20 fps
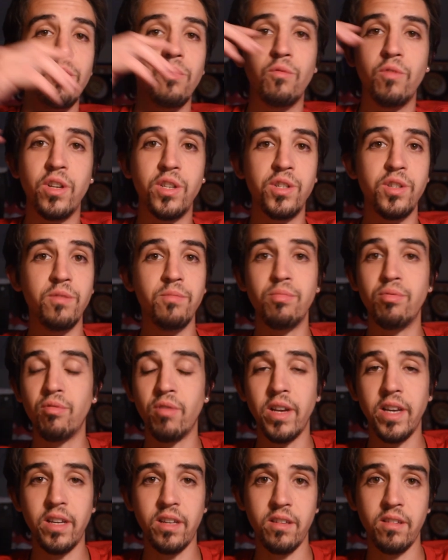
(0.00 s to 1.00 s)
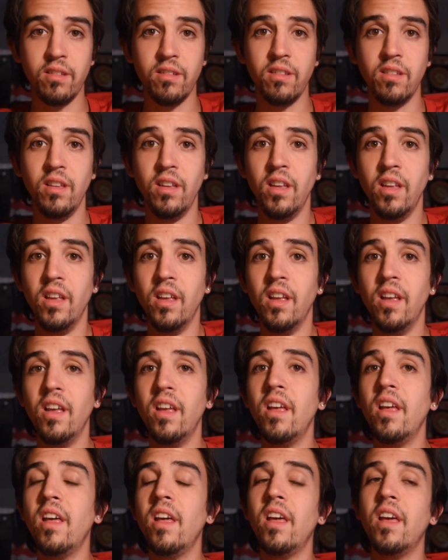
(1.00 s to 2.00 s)
the rich prick.
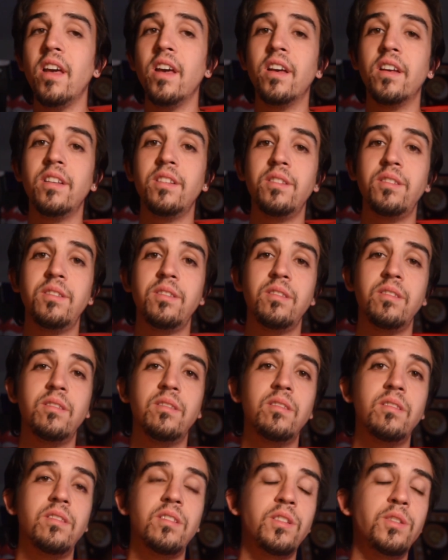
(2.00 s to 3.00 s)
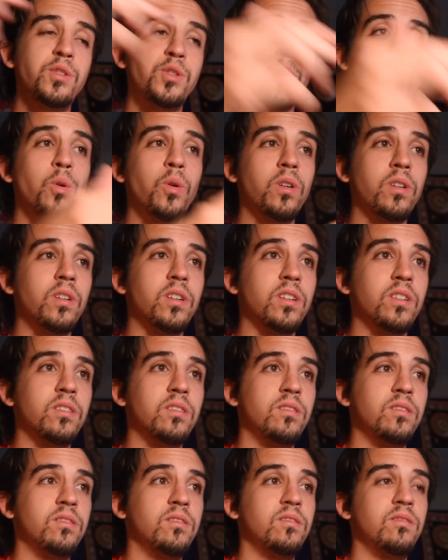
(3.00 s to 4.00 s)
And the
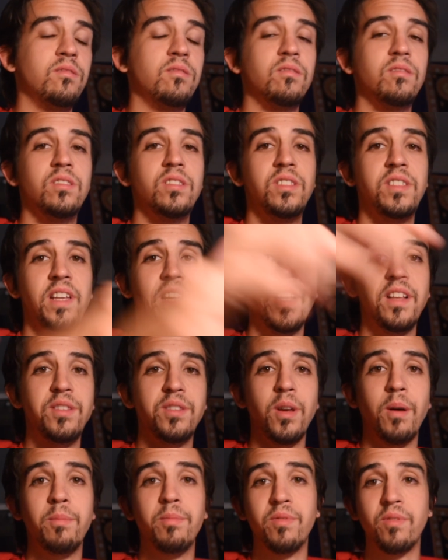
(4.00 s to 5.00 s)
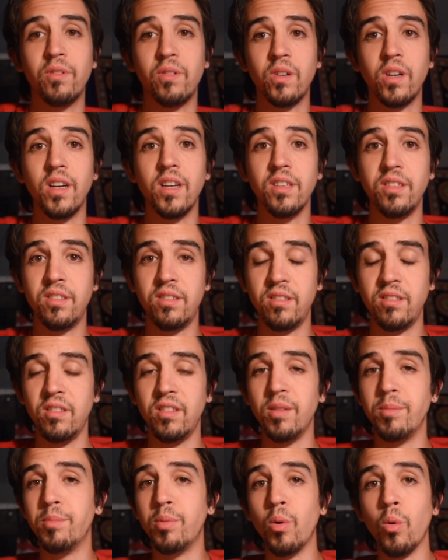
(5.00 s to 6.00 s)
Joker stands up for us,
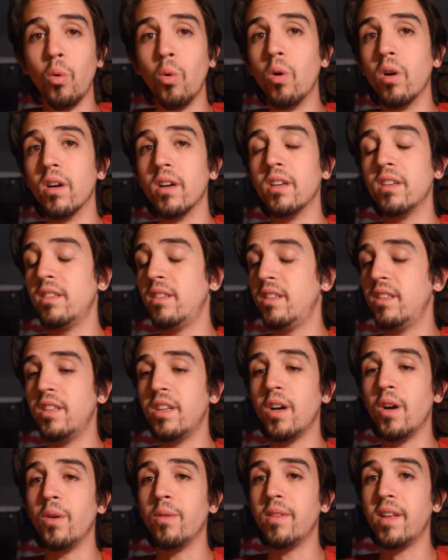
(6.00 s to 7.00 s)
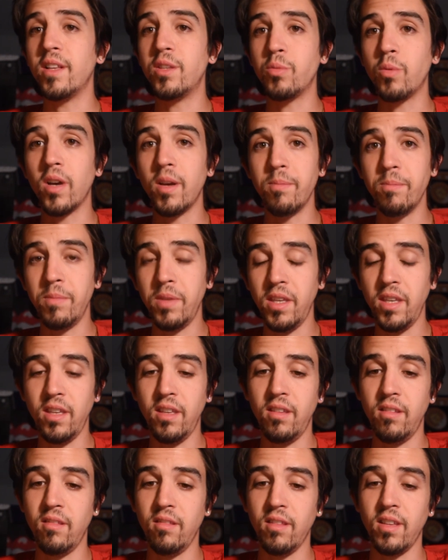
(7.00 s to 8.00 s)
the poor, you know? That's why
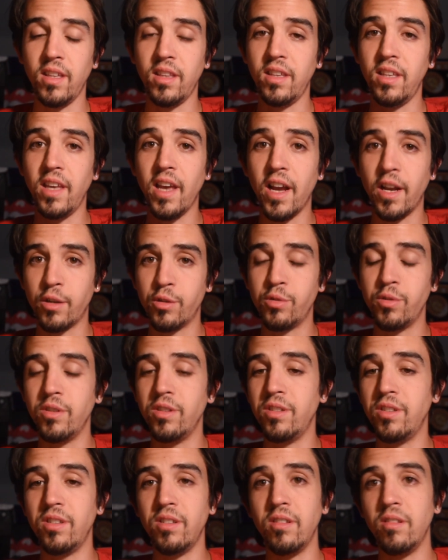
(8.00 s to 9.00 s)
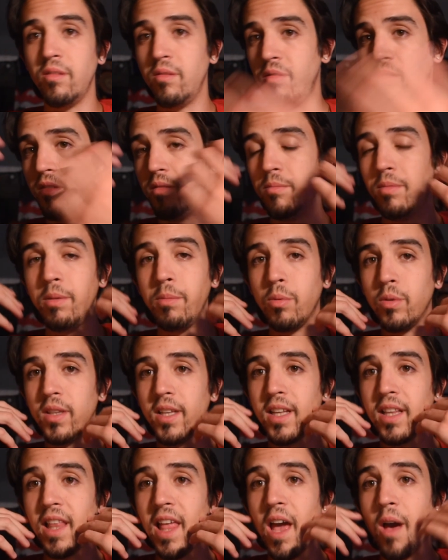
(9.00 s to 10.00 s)
me, like the extras, people with
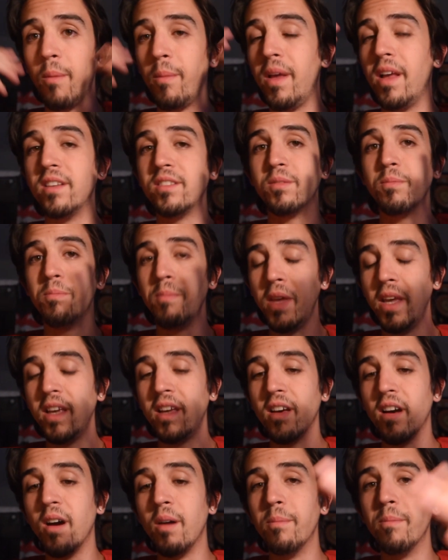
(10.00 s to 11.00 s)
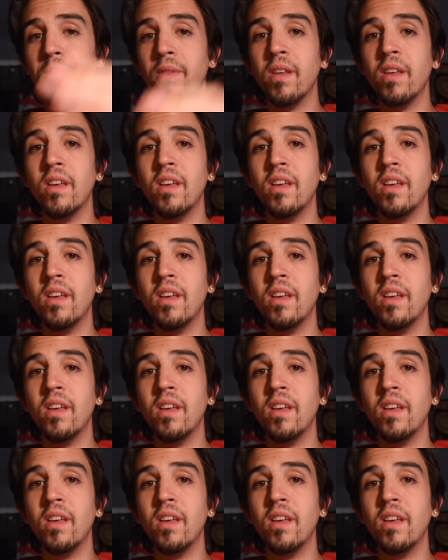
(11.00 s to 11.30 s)
the clown mask and makeup,